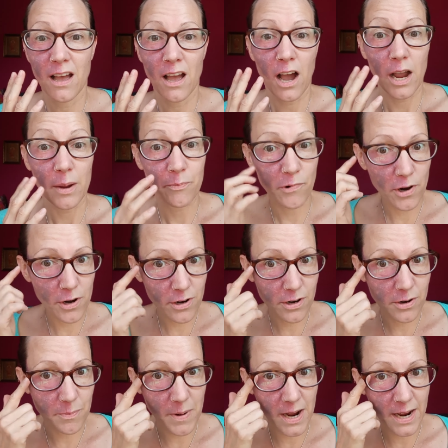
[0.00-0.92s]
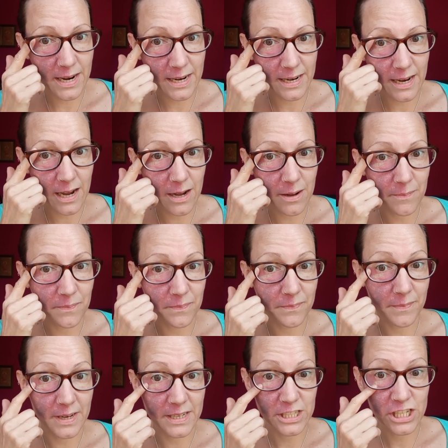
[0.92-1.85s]
I broke my
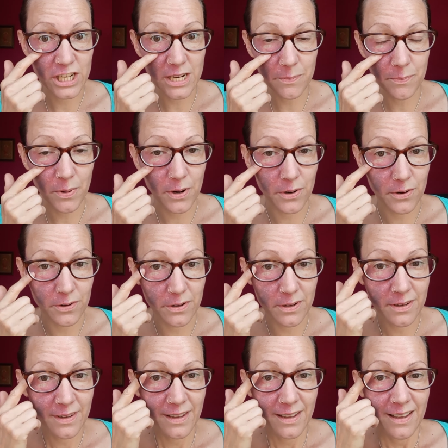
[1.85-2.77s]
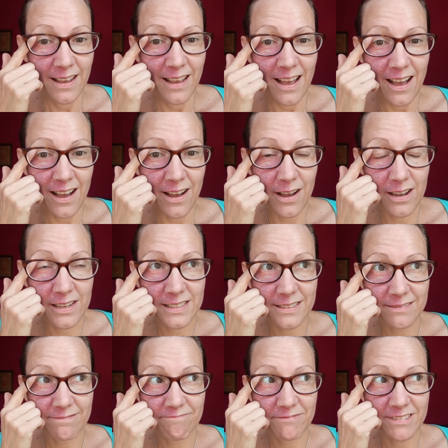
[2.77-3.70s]
my cheekbone
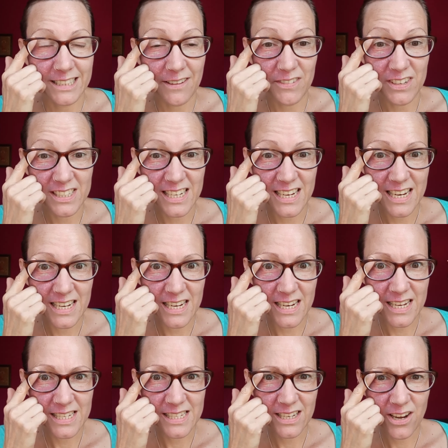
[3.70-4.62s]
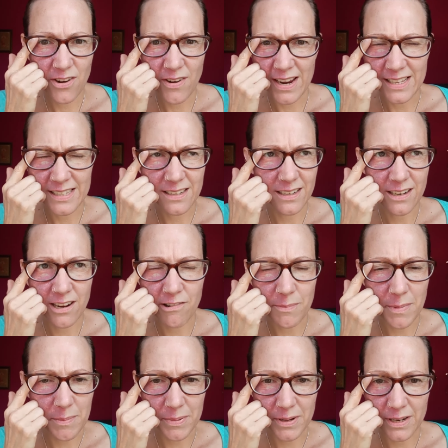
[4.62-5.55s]
17 years ago, I can't
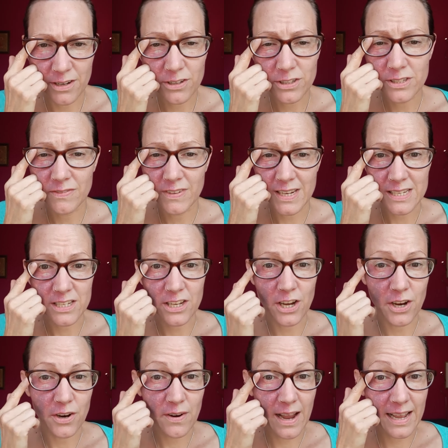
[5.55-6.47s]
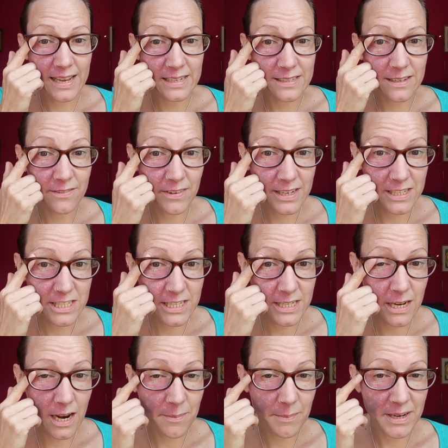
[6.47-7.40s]
remember, lots of years ago, and I'm
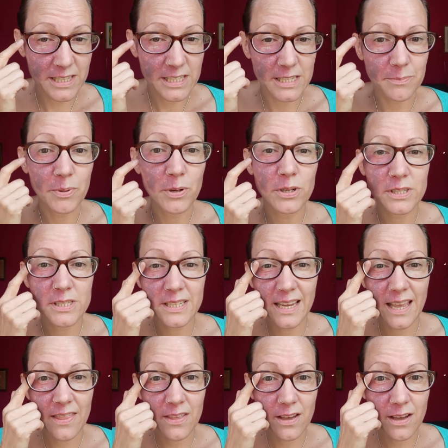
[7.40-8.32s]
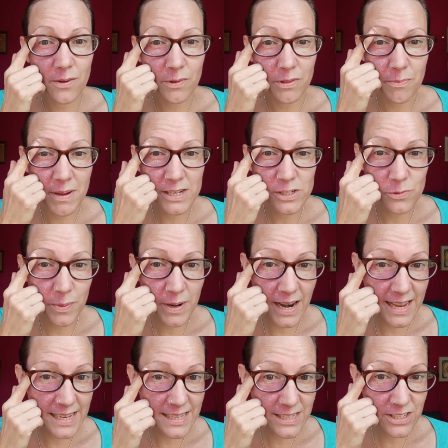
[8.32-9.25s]
actually put together with metal
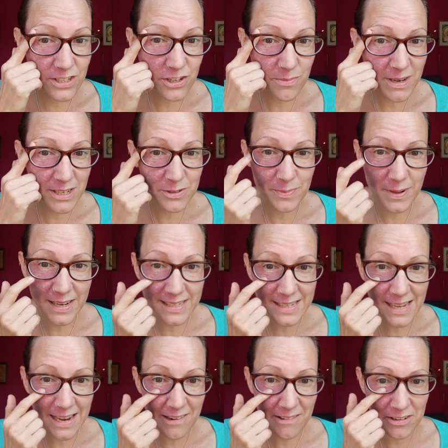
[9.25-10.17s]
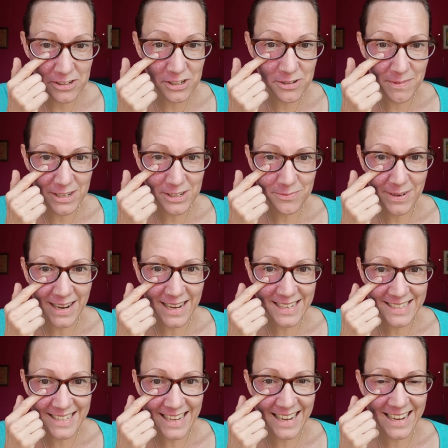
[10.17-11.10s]
plates, 2 metal plates here and 2 metal
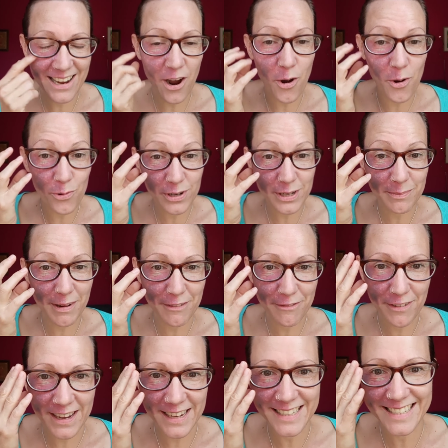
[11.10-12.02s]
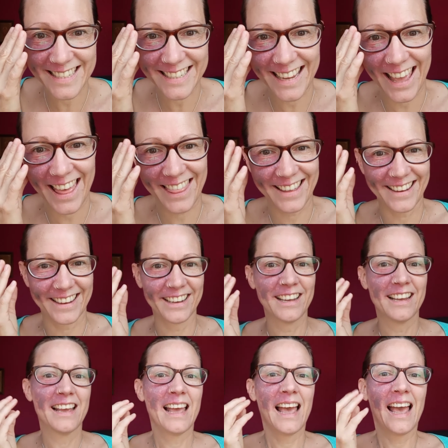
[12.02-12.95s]
plates here, holding my face together,
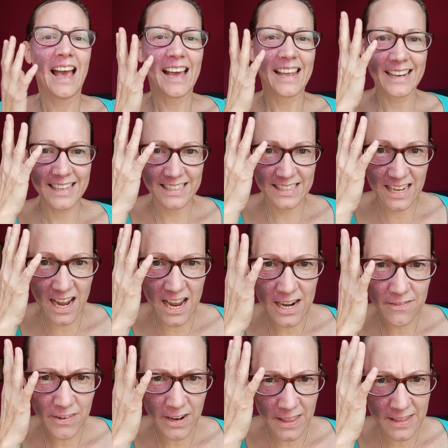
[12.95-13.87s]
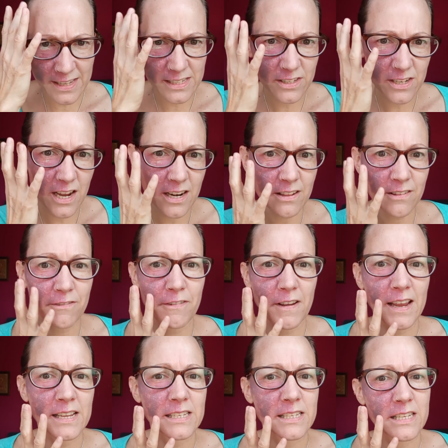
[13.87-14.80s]
and it's kind of like this side of the
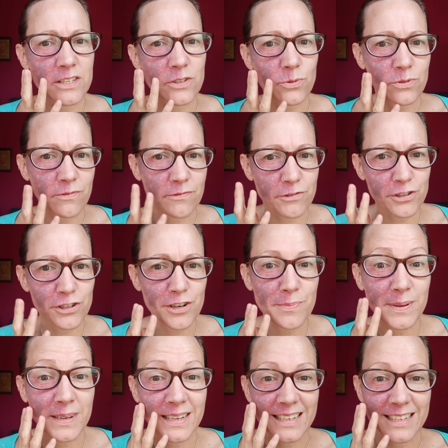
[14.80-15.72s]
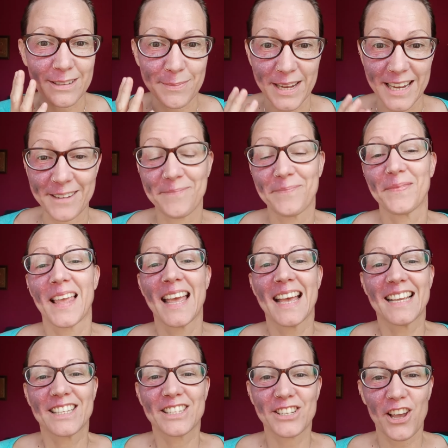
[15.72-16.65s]
face is sort of drooping a little bit,
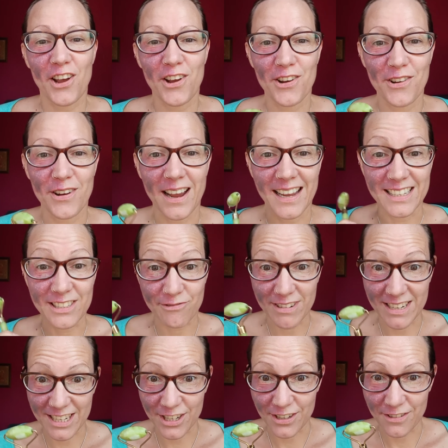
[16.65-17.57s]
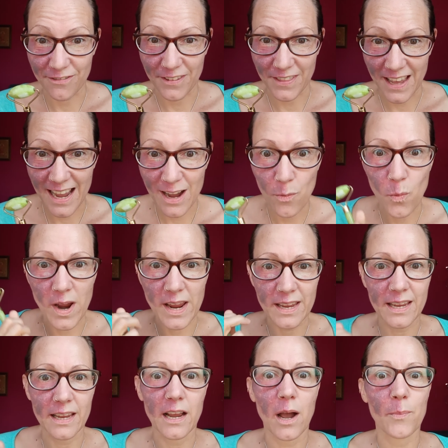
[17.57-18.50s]
so it's really good for that,
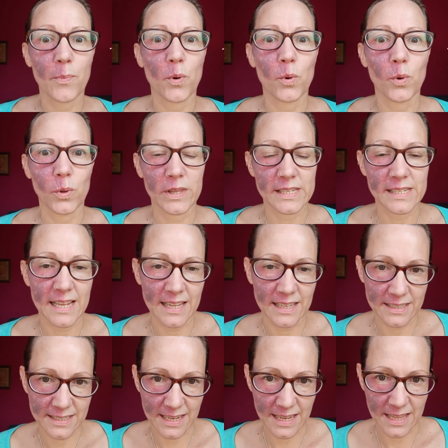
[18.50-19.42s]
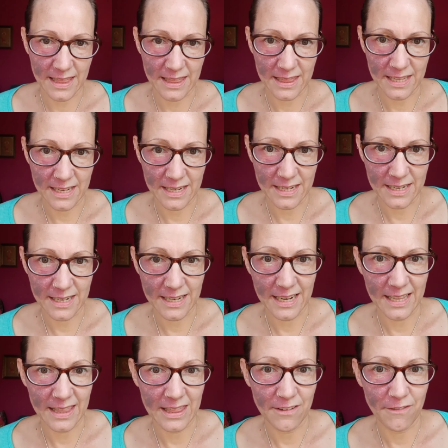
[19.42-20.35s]
waking up all the cells in
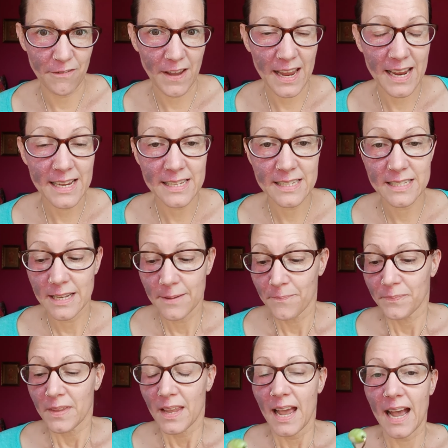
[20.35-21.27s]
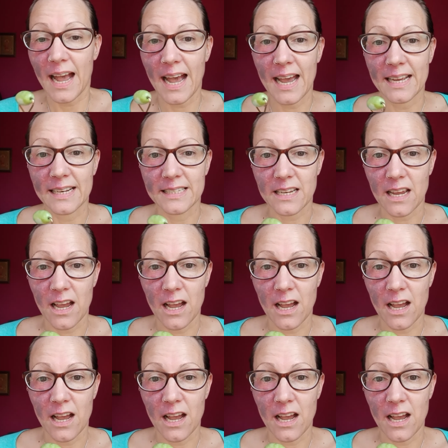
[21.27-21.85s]
the face. And